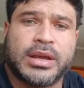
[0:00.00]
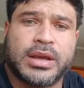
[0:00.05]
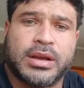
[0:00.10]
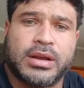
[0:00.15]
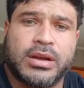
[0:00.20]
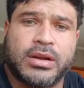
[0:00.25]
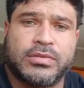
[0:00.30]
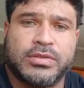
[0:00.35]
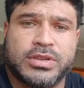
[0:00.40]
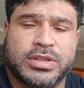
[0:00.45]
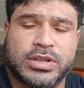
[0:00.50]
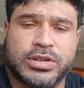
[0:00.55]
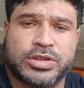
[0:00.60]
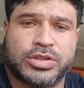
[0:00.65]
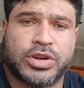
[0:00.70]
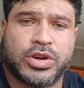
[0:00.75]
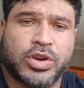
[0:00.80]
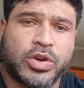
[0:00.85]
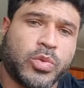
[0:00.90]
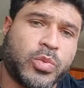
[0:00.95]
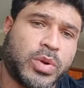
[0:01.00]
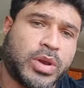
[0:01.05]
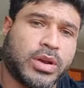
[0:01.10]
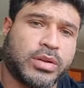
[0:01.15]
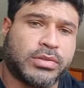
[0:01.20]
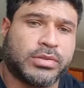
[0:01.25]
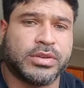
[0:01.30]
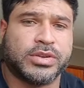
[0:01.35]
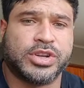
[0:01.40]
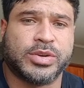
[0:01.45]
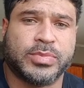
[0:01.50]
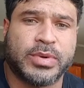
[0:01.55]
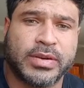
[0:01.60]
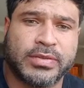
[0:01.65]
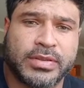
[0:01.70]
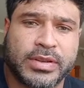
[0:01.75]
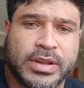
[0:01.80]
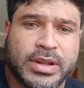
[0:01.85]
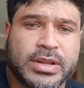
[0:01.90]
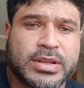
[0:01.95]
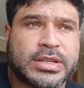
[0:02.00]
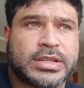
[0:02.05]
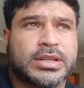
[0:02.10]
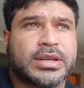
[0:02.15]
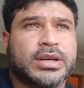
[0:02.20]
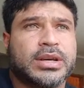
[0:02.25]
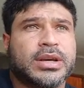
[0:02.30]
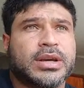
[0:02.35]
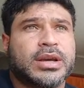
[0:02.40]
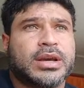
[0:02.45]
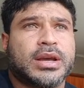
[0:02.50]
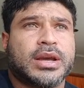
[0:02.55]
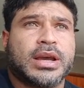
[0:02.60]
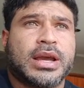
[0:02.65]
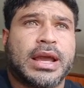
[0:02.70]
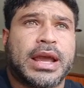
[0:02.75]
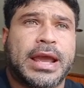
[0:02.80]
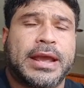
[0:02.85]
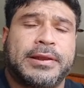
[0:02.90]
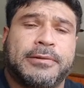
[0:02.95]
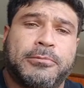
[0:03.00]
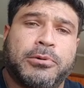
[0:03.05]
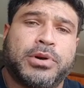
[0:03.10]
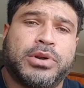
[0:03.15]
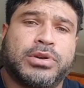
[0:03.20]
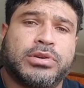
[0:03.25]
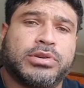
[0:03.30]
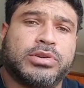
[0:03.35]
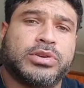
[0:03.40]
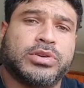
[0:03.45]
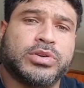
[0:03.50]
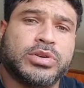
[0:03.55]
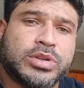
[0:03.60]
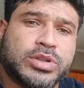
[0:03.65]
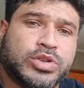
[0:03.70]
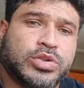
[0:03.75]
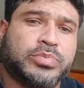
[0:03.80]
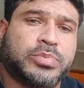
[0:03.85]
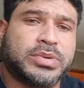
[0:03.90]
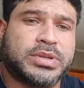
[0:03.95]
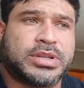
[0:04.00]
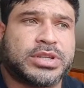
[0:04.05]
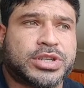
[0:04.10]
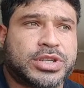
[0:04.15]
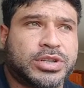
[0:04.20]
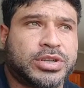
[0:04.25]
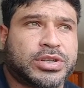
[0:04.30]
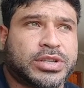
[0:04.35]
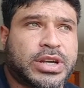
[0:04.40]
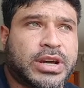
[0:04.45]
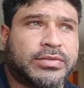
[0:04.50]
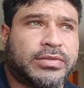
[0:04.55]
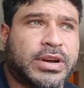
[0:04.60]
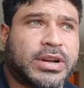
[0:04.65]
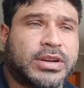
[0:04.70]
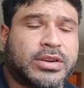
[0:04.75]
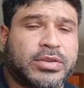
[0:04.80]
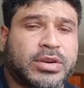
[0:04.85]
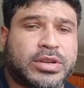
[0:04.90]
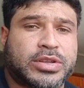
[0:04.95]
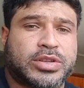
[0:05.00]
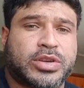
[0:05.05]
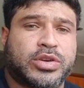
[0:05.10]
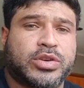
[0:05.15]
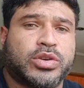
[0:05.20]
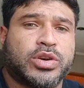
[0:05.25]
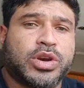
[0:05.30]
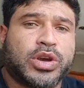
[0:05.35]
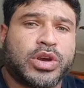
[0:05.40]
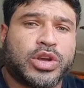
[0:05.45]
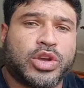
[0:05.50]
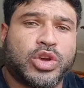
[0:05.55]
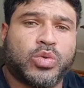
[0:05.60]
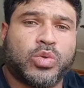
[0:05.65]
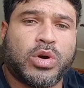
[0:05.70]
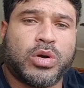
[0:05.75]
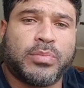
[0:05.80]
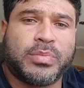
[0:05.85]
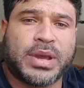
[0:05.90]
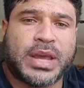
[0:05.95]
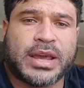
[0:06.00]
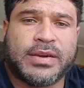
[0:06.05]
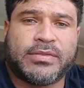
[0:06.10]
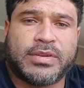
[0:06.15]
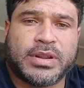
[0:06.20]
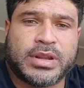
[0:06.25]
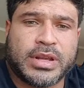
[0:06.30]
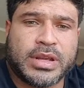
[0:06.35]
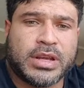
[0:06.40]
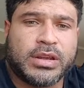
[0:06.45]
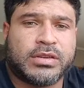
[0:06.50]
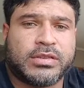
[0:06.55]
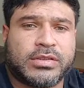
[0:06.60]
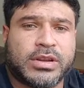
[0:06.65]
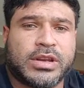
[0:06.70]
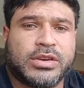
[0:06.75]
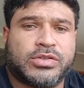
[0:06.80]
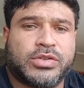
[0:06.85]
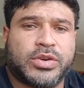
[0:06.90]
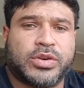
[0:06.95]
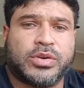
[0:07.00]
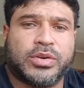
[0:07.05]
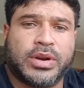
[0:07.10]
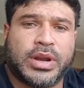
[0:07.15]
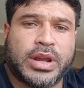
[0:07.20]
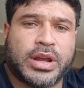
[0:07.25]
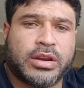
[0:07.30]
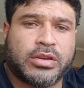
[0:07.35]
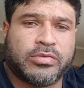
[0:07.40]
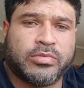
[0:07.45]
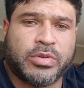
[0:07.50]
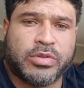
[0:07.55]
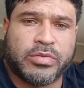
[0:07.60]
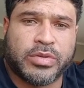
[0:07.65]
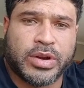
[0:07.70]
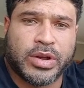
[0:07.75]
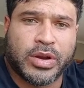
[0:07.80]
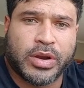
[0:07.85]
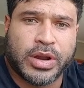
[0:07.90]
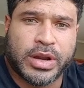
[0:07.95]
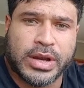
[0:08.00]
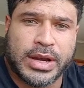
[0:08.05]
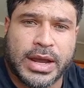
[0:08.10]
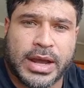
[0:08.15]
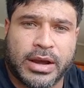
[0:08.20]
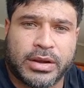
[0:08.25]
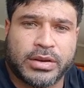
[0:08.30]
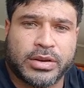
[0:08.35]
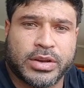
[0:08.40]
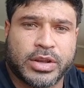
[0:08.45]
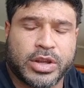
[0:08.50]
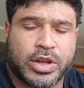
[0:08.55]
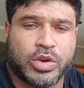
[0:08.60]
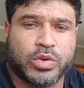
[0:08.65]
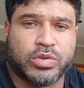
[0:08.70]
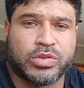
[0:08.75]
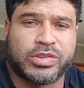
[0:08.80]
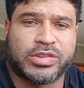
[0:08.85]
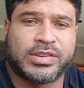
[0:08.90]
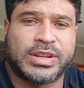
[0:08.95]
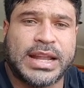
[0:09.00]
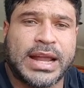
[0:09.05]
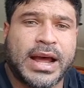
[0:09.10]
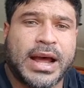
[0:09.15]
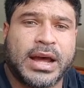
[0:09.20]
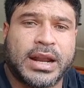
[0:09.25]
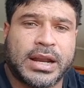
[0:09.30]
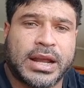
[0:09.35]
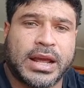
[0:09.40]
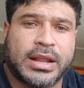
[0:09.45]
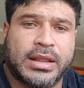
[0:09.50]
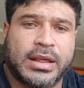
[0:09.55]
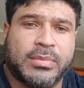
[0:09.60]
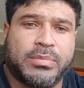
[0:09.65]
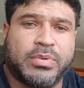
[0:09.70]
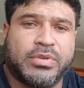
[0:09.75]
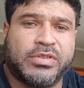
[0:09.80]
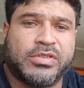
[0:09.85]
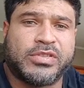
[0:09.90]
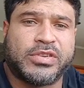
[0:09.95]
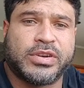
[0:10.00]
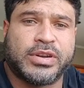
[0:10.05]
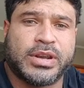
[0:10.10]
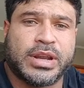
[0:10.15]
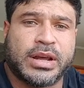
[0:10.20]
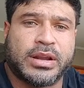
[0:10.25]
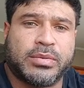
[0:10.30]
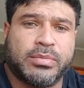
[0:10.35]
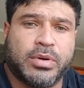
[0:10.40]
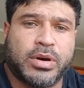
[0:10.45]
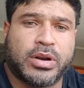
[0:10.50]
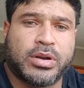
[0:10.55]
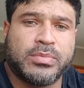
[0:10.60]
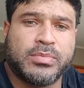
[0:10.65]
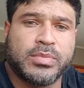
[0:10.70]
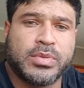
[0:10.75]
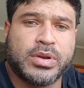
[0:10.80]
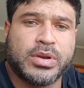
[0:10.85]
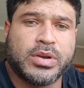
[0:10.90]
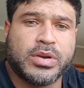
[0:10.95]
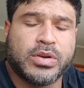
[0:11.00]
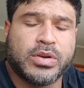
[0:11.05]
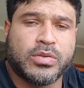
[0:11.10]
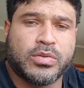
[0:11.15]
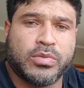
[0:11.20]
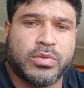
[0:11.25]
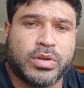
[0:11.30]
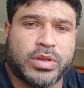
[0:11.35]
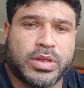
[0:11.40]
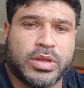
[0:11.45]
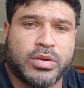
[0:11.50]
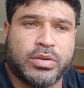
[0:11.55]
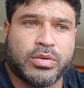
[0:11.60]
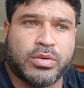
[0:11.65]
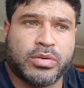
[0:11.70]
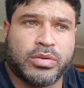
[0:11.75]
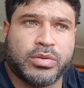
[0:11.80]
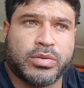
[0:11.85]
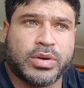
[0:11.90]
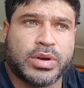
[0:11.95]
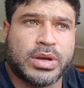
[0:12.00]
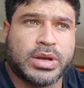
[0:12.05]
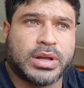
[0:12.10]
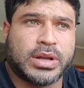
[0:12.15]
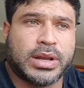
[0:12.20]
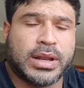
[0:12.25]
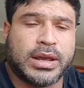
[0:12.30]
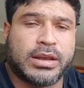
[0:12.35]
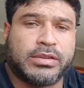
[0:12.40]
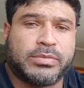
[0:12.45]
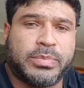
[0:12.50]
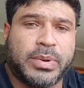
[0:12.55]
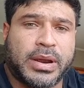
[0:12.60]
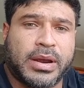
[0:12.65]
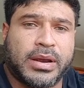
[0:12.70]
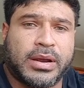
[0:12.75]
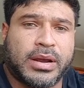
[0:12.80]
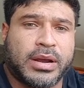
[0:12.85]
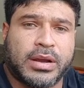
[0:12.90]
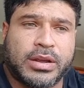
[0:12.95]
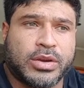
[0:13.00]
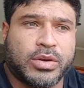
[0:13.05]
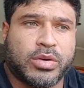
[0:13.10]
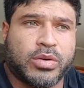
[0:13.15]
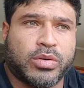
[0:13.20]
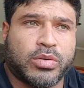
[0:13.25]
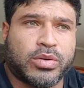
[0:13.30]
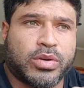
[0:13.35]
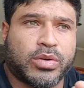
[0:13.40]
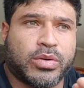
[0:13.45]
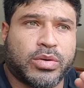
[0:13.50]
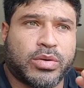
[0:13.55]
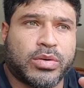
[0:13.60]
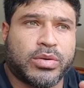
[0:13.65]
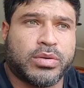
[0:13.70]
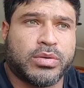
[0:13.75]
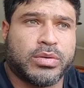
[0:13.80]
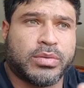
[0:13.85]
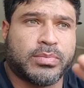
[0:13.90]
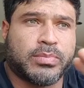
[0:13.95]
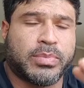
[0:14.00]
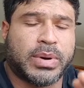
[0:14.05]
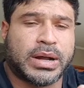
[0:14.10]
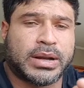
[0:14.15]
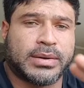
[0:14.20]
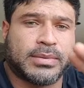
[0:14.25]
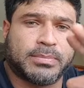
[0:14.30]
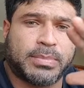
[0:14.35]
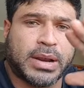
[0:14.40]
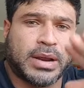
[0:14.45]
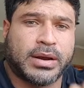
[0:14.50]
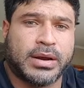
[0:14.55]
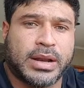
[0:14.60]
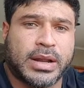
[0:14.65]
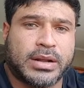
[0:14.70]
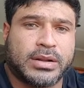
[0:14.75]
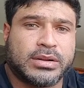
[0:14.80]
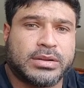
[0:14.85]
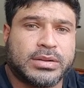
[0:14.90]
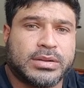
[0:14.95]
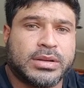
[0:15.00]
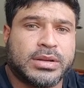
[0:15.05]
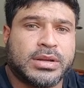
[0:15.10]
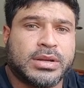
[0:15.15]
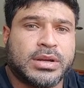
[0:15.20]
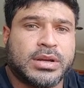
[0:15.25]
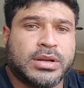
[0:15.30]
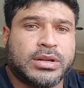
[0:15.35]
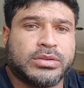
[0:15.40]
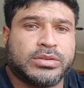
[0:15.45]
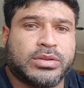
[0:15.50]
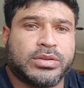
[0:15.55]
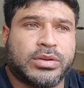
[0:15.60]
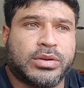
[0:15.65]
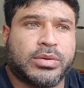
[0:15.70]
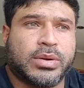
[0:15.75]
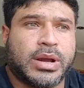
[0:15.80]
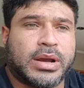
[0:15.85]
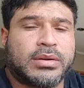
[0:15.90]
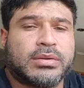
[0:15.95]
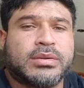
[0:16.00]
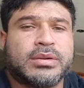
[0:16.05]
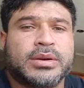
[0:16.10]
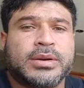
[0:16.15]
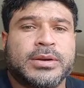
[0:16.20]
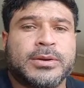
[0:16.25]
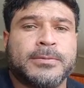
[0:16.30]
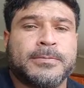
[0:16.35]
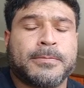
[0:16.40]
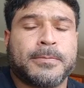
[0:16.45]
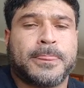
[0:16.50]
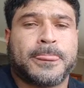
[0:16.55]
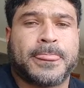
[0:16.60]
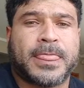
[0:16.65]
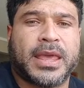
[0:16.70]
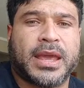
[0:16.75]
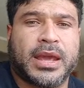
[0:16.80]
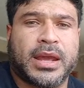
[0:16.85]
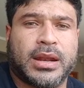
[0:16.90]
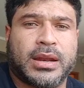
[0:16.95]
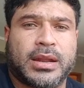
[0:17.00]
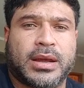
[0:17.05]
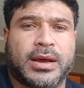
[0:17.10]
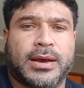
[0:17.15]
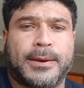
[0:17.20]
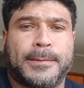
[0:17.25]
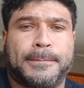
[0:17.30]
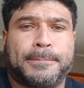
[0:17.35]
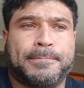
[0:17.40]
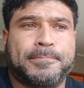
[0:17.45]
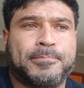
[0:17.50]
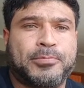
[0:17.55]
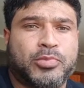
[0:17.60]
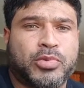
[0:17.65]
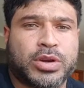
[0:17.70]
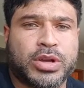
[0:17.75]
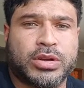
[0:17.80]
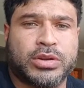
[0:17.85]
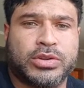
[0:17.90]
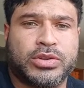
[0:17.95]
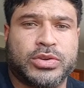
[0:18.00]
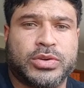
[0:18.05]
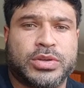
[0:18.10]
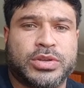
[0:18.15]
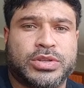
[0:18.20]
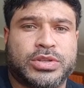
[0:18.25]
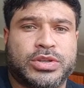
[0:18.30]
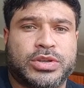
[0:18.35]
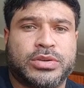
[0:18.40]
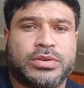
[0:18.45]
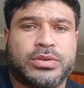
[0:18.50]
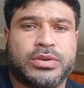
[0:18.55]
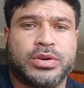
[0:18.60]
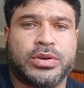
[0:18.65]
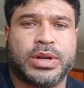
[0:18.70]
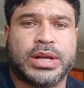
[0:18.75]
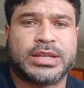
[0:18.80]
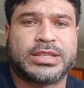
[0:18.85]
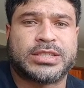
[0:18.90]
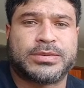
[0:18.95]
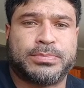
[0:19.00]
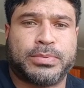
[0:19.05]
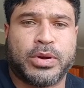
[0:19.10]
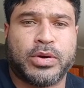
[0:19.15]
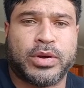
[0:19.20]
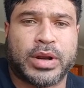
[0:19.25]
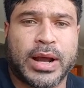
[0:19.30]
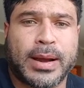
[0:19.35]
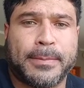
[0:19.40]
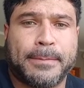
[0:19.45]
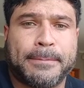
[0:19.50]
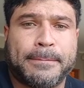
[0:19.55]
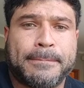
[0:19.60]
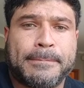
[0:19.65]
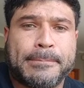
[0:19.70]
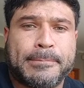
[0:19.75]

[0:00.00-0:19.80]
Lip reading: I'll obviously show you when we get to the gym after this. And what you'll do is you position yourself under it, so you won't be having the eccentric or negative movement going down. You'll start at that position down the bottom with your legs your butt parallel to the ground. And what you'll do is you'll explode up.